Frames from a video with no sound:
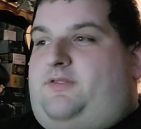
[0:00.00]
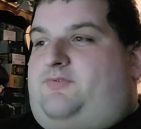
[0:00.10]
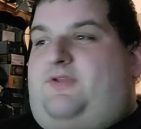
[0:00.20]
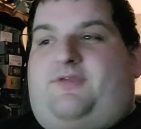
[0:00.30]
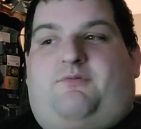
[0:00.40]
There's
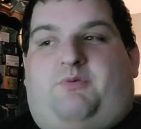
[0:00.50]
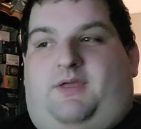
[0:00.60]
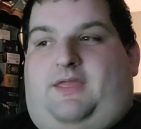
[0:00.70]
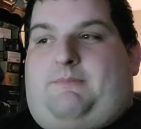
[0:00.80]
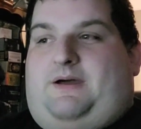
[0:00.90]
nothing
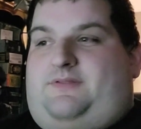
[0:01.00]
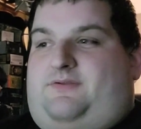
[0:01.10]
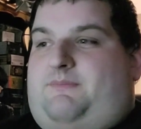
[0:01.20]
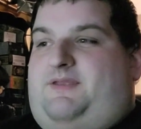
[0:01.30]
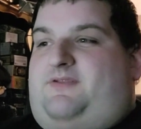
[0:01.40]
really about this
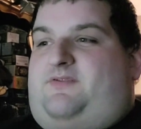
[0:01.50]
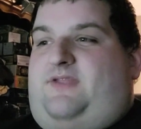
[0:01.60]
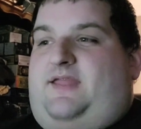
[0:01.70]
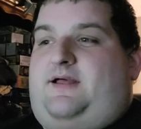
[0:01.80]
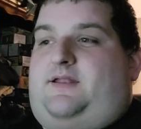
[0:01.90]
that makes it
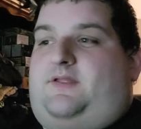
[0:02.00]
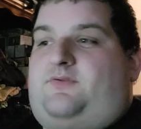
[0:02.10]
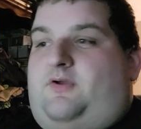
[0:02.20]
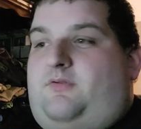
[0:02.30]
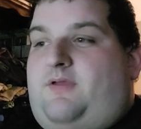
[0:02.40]
stand out on its
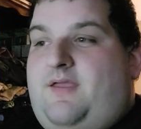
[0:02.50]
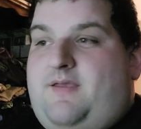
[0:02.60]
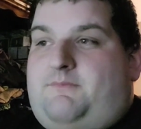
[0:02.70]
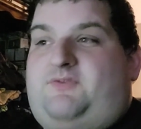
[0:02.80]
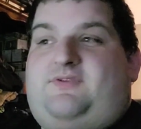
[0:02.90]
own.
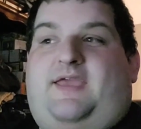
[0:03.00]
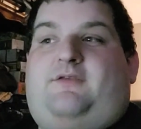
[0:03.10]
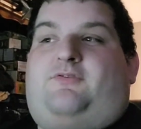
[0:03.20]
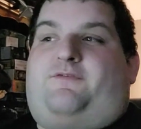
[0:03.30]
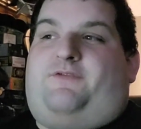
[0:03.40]
Plus,
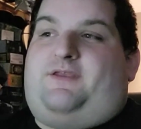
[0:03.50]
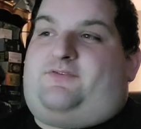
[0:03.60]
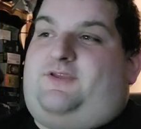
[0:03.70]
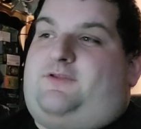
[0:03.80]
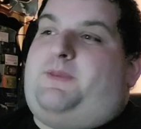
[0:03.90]
gangster flicks
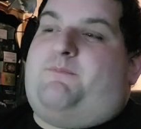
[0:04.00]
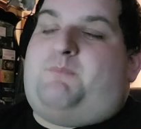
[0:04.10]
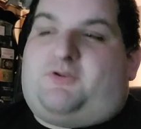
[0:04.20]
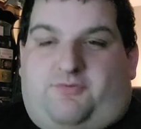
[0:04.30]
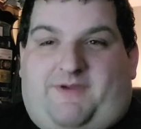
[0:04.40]
be
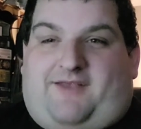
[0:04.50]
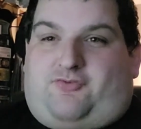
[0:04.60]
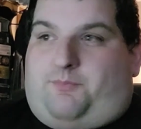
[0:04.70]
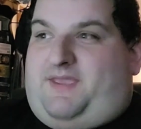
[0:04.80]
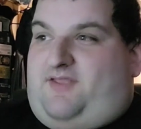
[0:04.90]
much
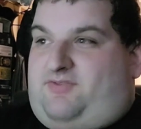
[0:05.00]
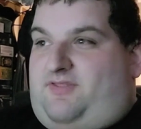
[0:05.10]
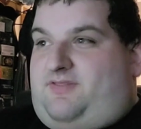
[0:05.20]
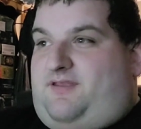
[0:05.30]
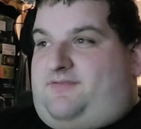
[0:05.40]
faster paced
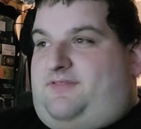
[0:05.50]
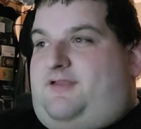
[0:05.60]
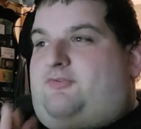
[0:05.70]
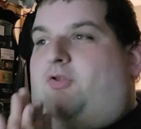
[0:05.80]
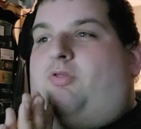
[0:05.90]
than this, and
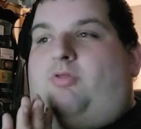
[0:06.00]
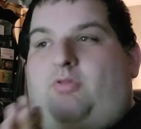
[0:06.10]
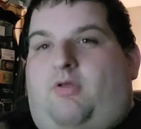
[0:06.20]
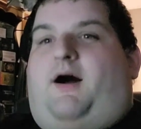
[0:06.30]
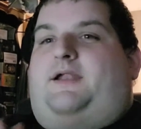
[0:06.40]
there's a
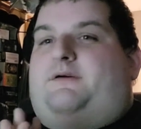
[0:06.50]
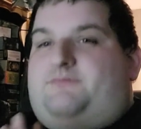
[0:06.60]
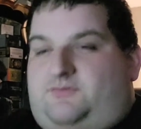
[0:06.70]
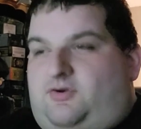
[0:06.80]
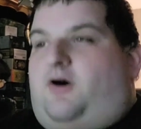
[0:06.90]
lot of
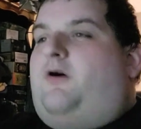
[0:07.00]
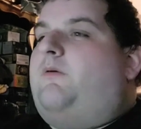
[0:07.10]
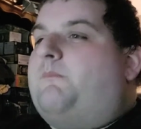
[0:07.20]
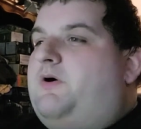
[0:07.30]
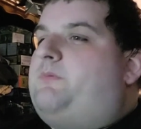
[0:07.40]
dull
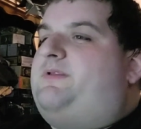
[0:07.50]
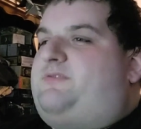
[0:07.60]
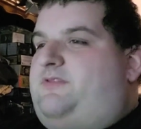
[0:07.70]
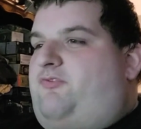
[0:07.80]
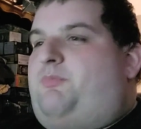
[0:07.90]
moments
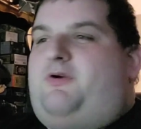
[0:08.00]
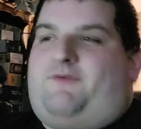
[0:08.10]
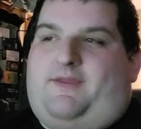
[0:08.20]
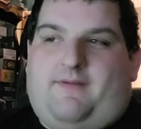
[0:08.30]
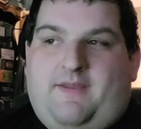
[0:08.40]
in this
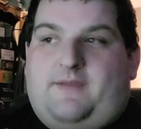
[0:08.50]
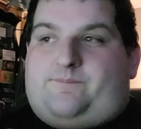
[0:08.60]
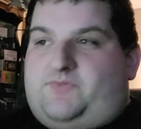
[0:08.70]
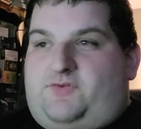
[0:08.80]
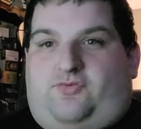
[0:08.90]
movie.
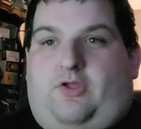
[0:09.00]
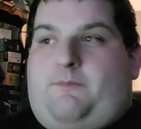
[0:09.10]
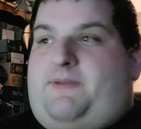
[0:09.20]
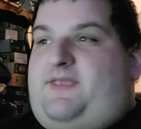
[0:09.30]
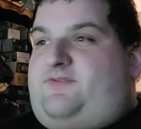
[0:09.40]

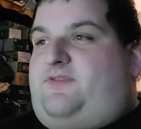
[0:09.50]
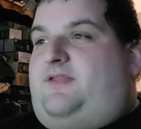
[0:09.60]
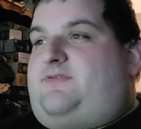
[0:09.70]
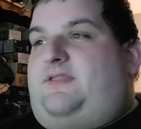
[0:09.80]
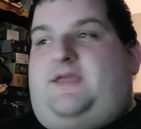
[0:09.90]
Slow-paced
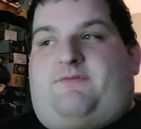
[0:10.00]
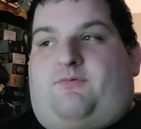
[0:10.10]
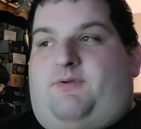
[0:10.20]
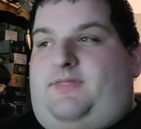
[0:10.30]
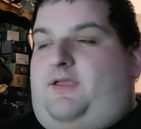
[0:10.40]
scenes that never
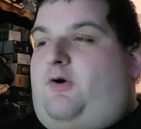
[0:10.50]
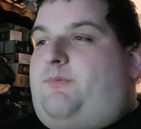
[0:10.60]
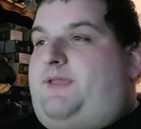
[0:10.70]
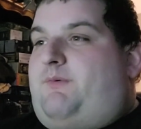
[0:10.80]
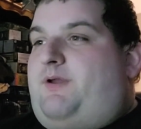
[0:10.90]
really go
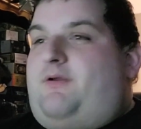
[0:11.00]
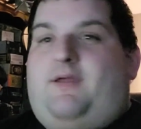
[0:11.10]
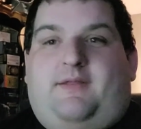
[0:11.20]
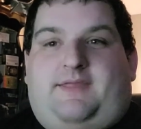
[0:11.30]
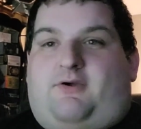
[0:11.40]
anywhere.
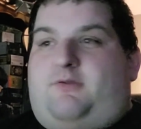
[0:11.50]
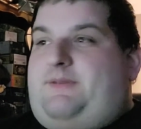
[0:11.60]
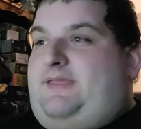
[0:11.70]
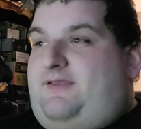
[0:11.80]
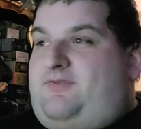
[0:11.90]
They could have
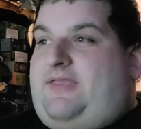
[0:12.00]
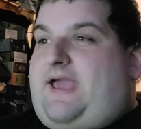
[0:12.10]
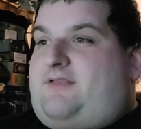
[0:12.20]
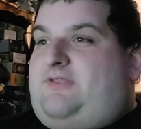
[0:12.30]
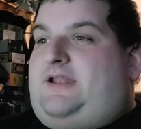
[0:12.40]
been easily
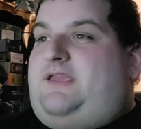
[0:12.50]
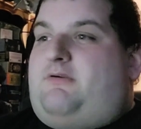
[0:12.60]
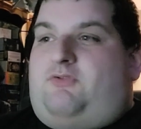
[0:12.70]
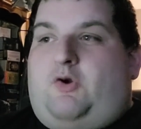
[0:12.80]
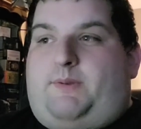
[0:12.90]
axed out of here
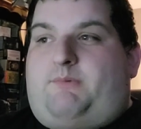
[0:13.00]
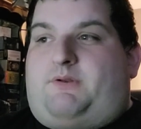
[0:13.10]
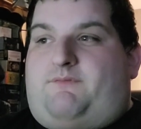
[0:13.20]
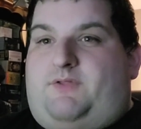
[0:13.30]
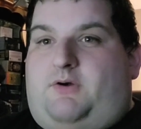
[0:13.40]
and nobody would
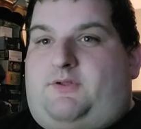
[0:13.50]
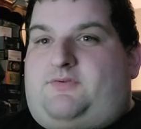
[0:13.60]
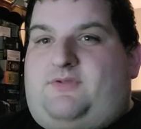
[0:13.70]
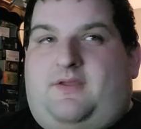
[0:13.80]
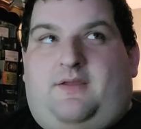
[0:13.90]
have noticed.